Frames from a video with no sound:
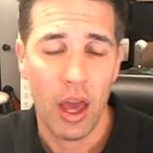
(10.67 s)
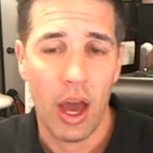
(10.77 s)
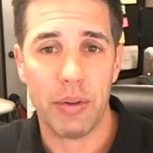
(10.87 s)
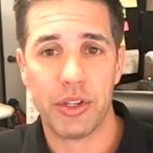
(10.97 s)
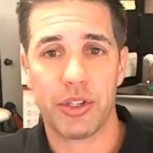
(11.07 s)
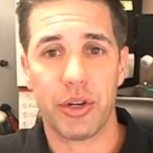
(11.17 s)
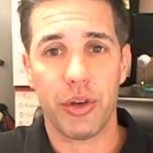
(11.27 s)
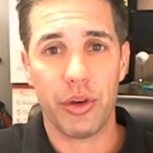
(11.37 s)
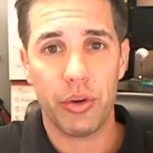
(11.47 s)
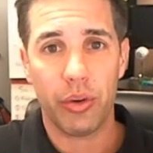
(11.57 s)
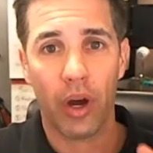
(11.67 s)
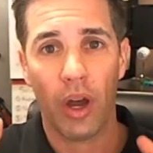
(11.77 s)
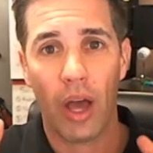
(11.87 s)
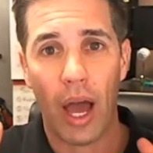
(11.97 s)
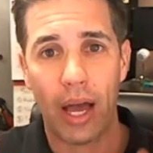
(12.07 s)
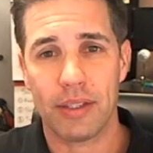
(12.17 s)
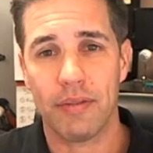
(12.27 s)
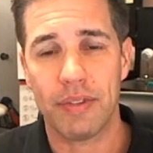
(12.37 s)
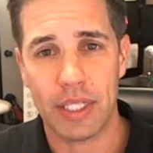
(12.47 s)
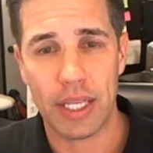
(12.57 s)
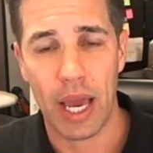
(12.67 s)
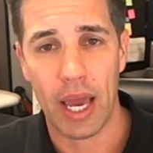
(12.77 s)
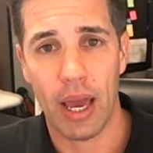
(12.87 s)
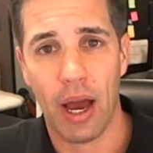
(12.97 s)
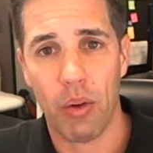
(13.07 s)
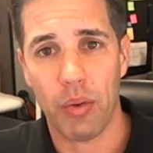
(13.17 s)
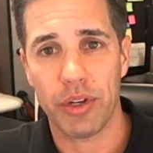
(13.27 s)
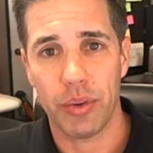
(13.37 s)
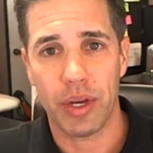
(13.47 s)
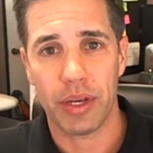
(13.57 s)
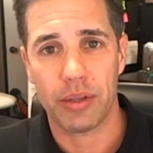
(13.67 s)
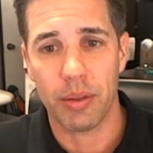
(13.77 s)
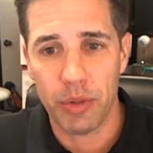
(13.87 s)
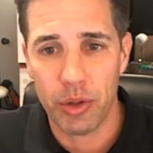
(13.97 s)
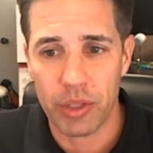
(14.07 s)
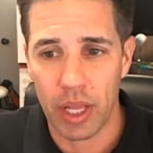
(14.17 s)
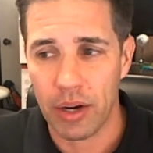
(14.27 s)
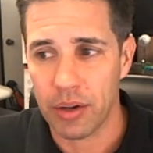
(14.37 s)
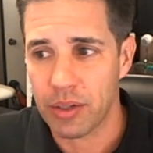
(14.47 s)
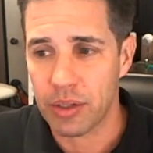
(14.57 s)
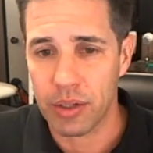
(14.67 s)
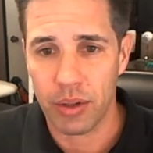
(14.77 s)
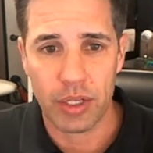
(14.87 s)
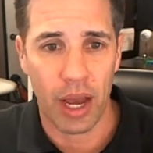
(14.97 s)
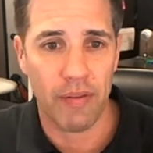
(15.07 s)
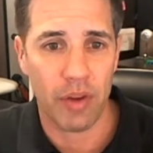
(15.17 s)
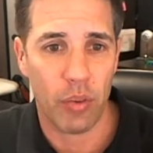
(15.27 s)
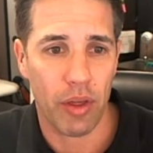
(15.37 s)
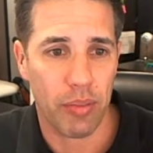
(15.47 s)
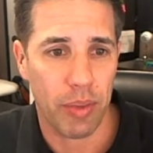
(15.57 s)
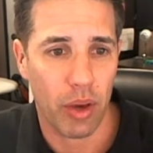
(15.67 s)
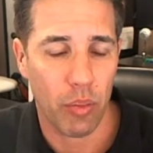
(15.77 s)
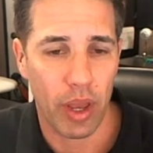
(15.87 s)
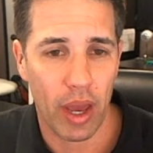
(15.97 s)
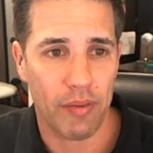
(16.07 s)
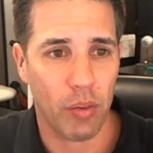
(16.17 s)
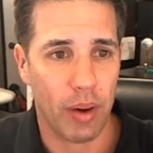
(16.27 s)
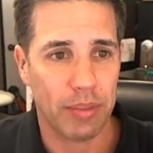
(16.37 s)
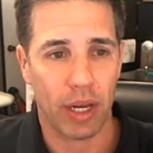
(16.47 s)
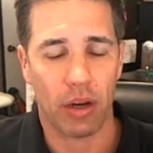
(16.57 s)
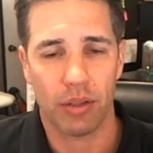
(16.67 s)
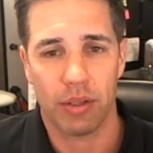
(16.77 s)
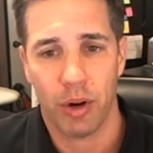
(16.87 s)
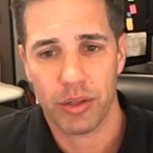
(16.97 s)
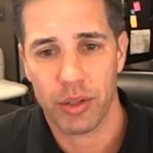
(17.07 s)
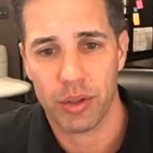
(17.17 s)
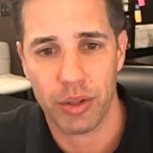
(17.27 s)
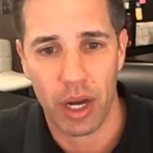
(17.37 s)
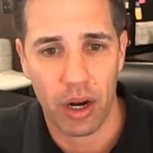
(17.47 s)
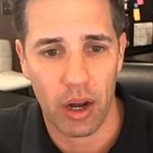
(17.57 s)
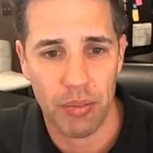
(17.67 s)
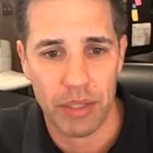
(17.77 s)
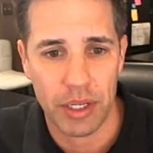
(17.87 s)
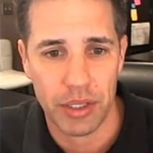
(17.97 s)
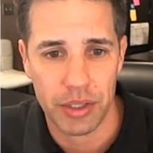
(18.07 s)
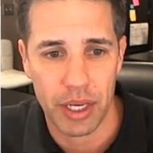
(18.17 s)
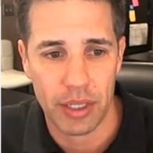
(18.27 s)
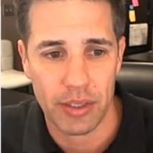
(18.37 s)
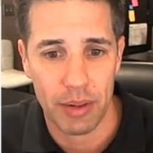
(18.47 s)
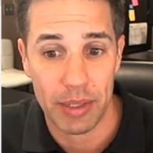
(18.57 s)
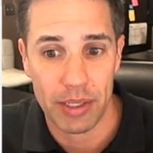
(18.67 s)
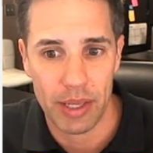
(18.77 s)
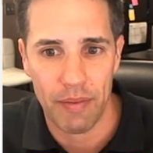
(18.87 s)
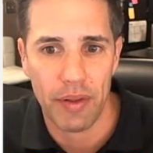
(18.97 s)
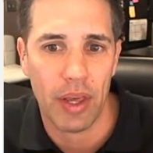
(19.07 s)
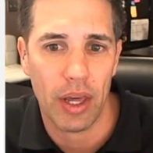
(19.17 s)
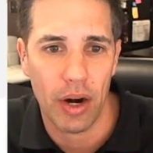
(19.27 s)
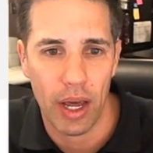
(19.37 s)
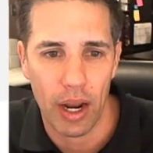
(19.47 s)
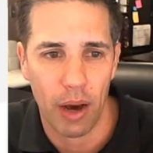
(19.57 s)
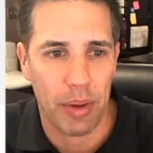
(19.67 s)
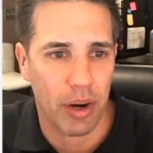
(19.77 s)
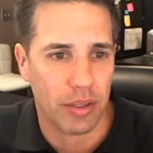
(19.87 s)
I want to show you, as of today, how we're doing some newsletters. So dive in with me. We have a website called smartsocial.com that teaches kids how to be safe on the internet, how parents